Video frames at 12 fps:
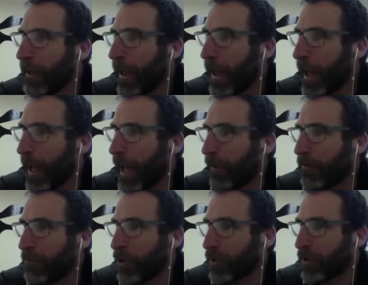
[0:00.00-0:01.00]

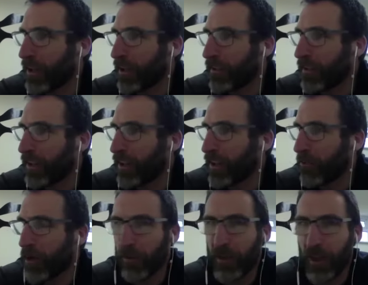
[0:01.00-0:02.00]
having worked in
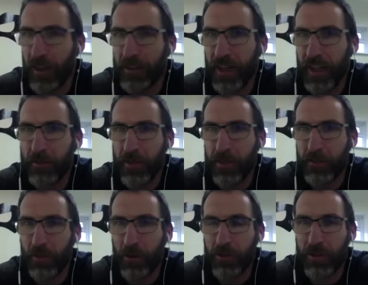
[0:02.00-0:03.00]
with other teams and
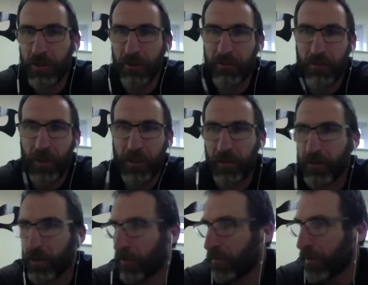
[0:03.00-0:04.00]
sports, and
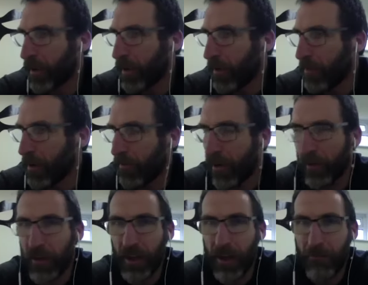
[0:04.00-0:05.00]
sort of been
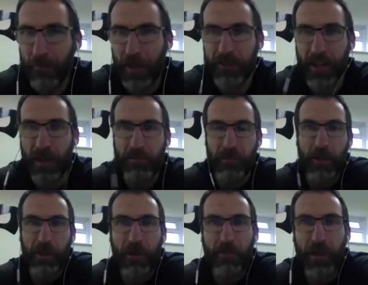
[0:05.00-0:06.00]
involved in Olympic teams and
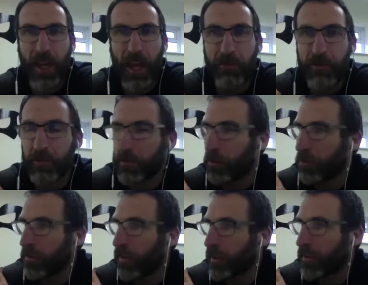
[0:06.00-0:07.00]
been to Olympic Games with
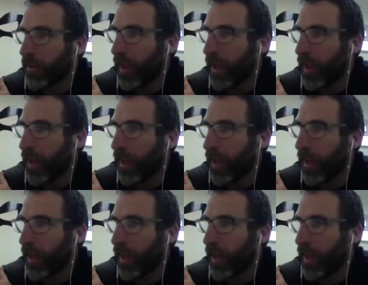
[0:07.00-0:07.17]
sports and things like